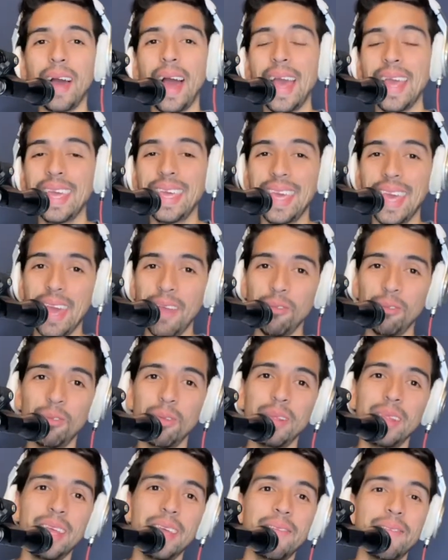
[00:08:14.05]
I came to
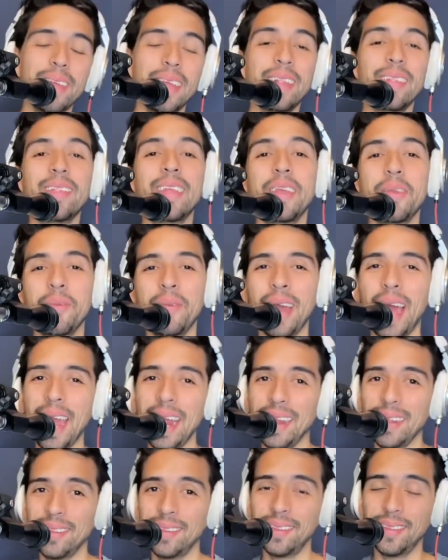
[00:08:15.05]
live in the
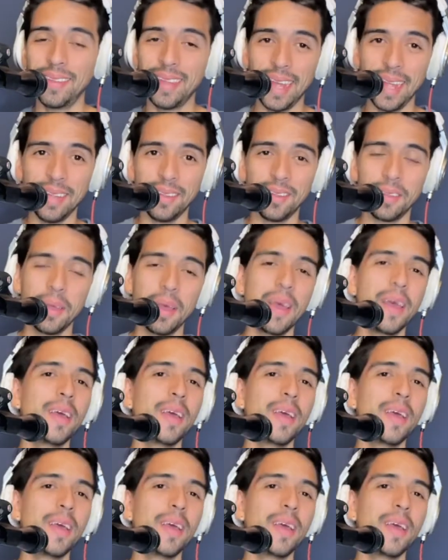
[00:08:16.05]
United States.